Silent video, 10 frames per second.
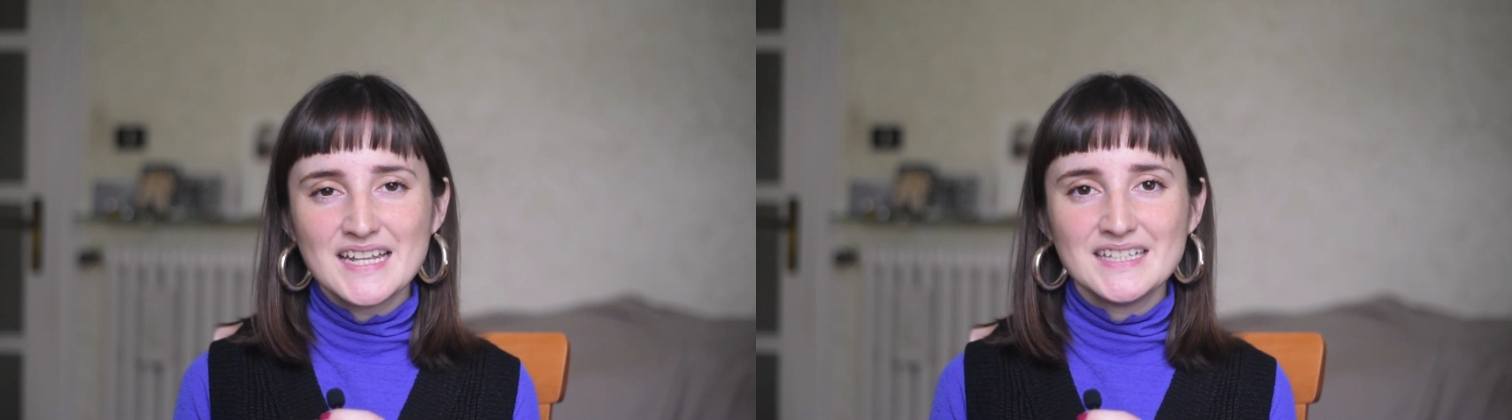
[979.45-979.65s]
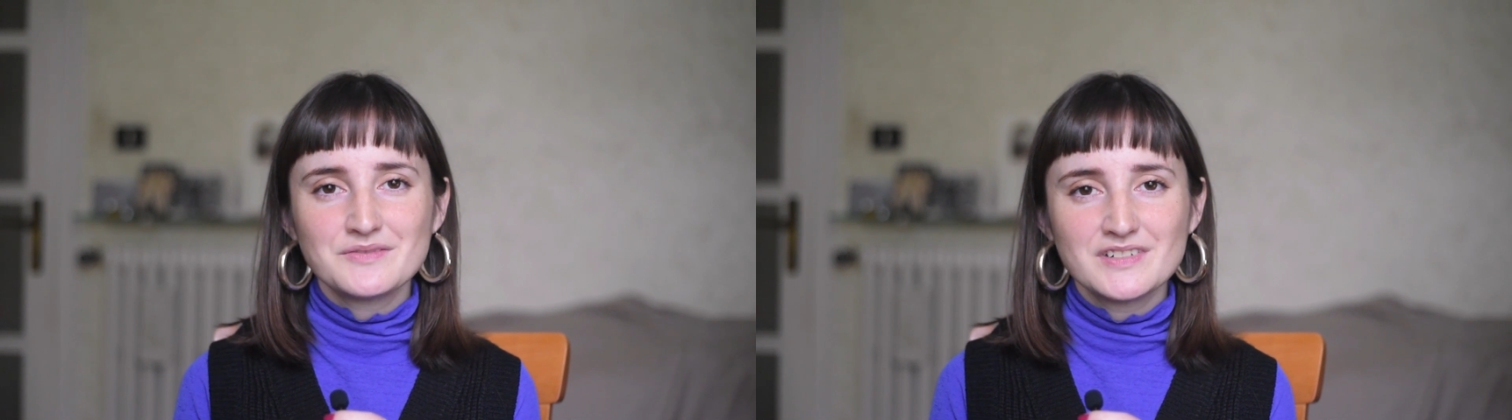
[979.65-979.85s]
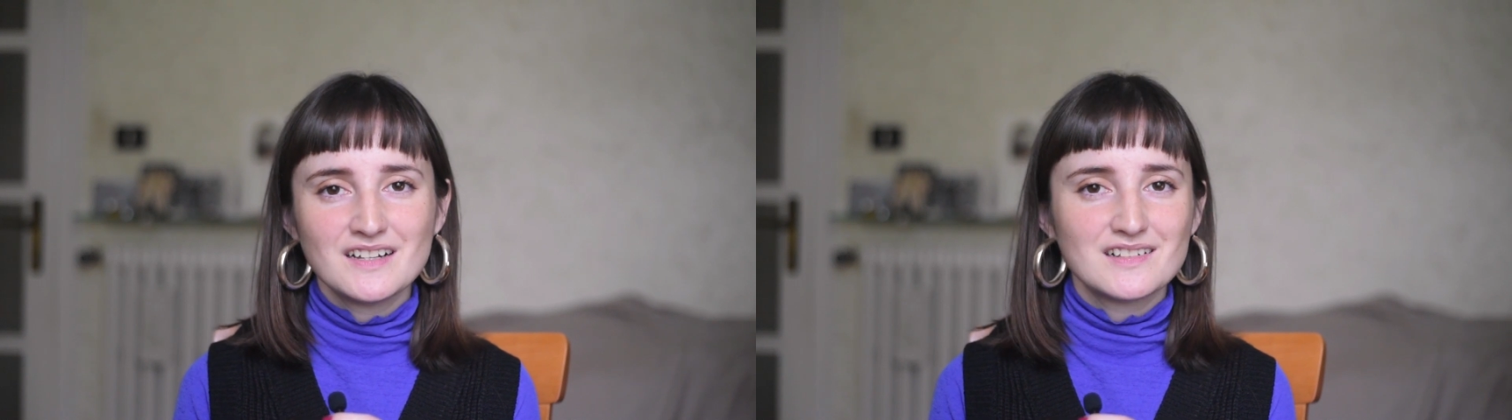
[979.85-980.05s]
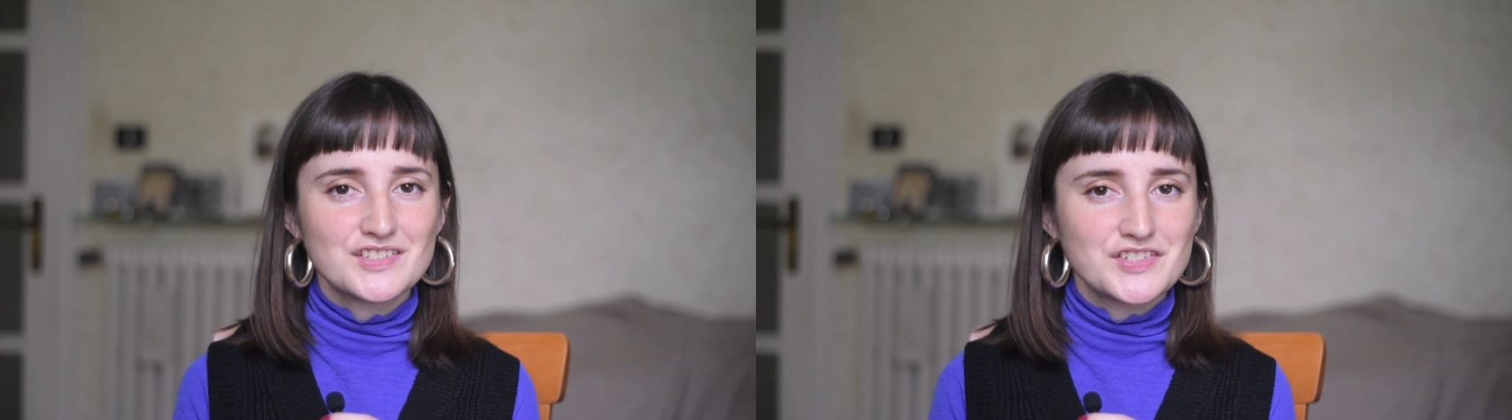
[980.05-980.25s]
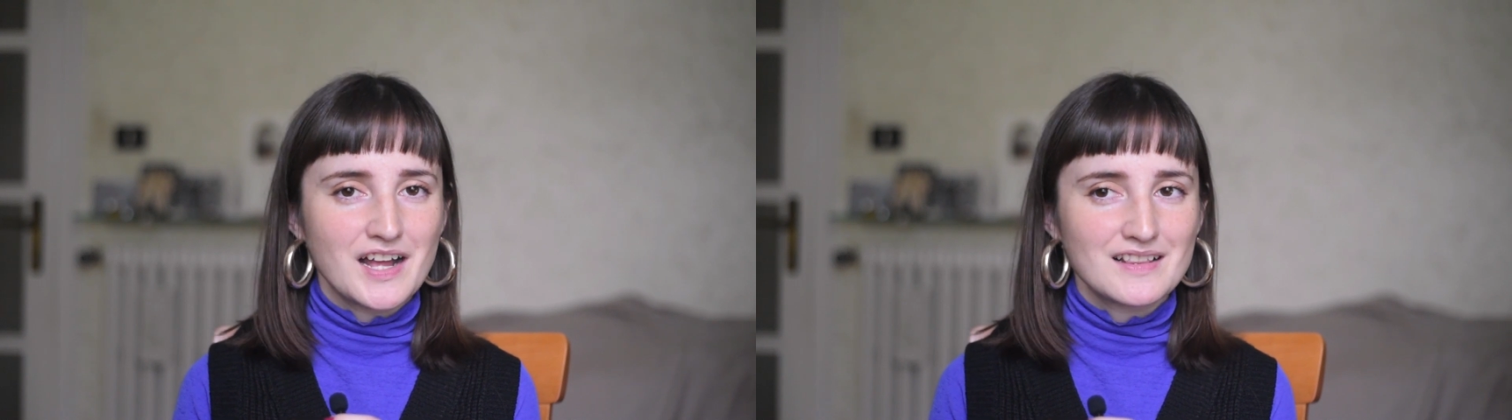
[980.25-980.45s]
any
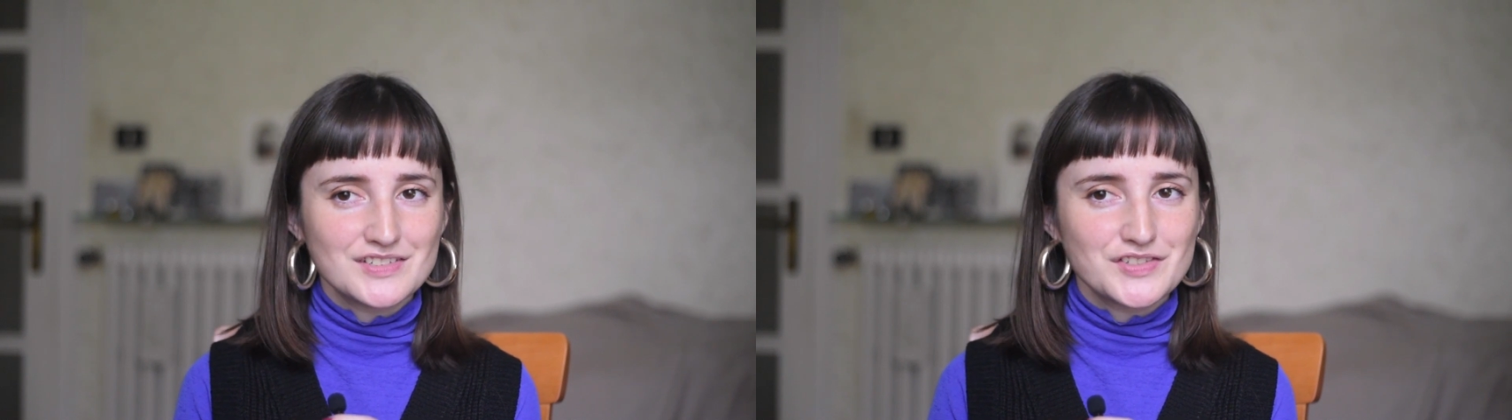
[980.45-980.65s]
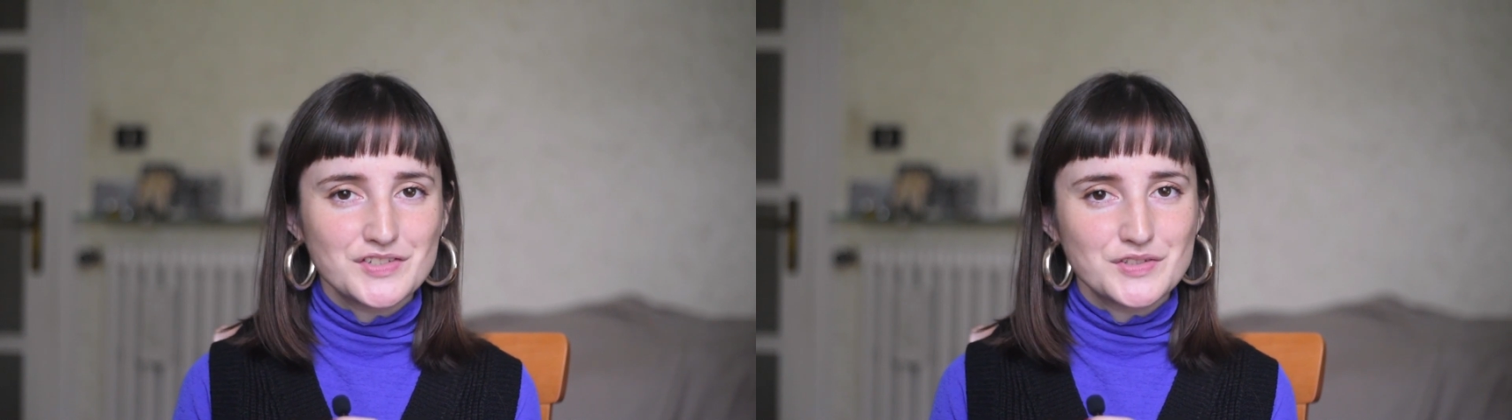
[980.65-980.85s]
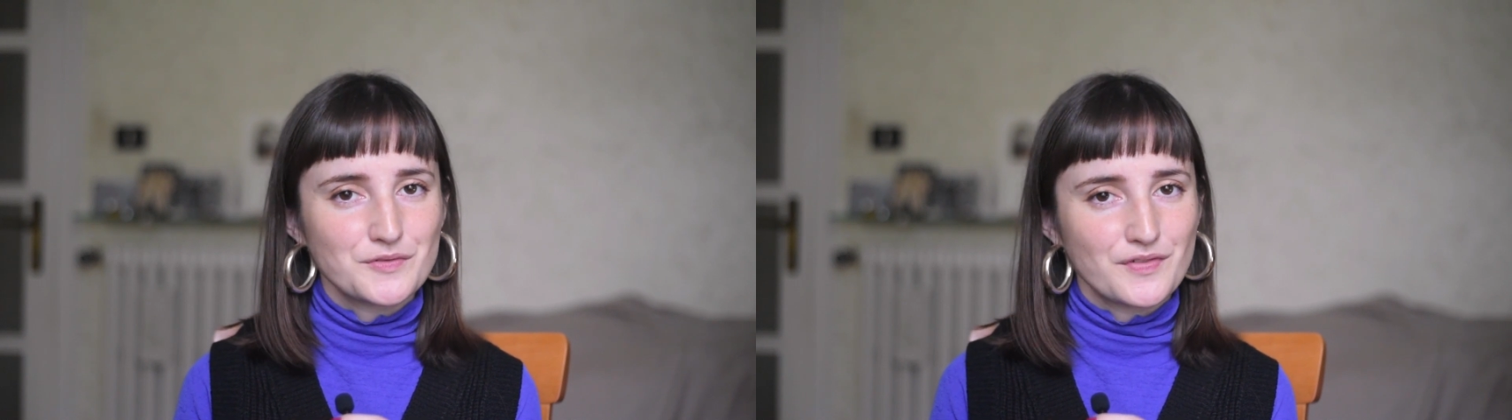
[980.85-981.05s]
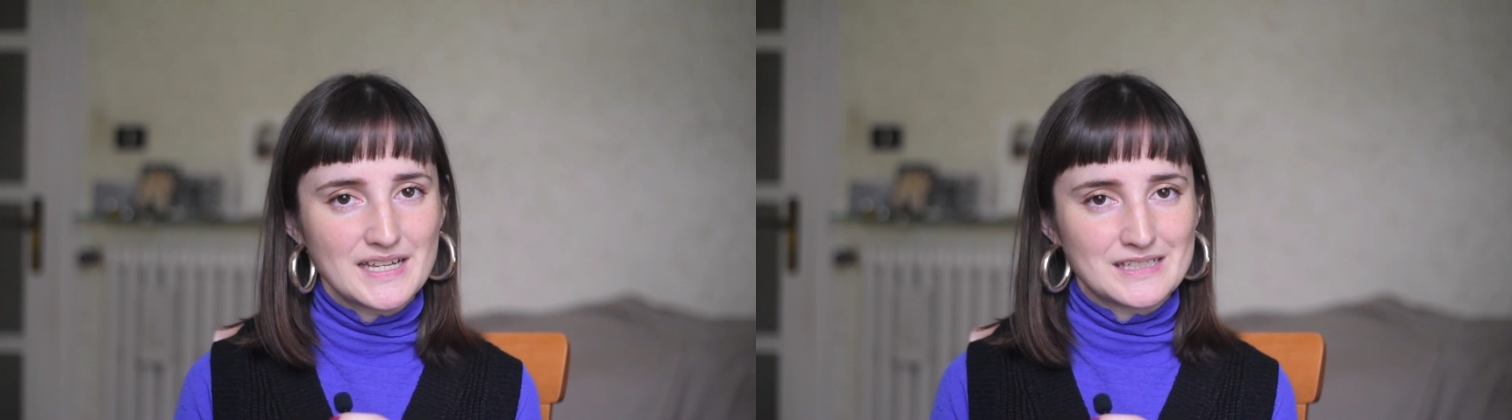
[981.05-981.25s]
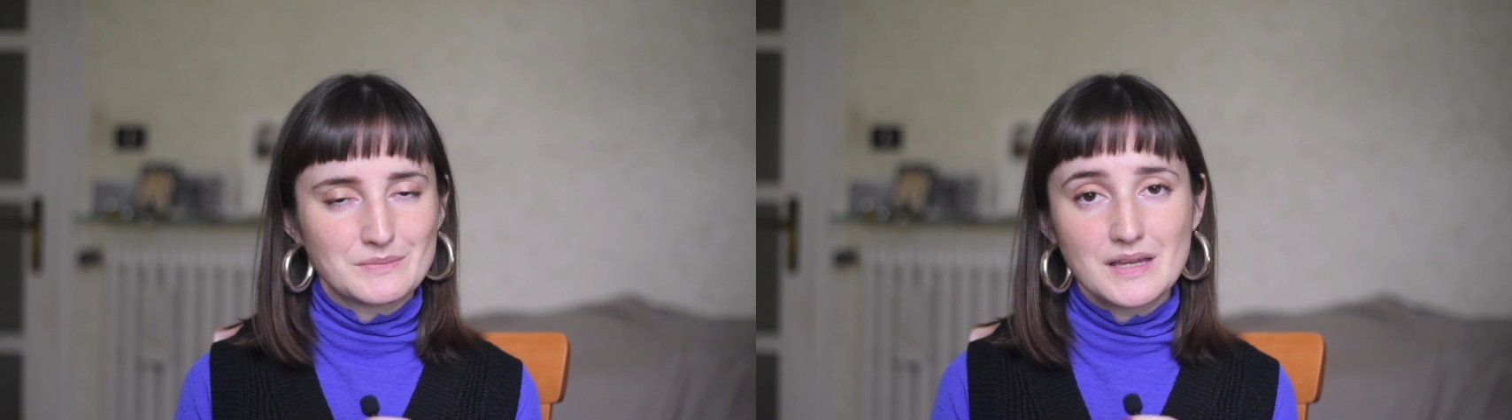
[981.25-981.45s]
real challenge to face.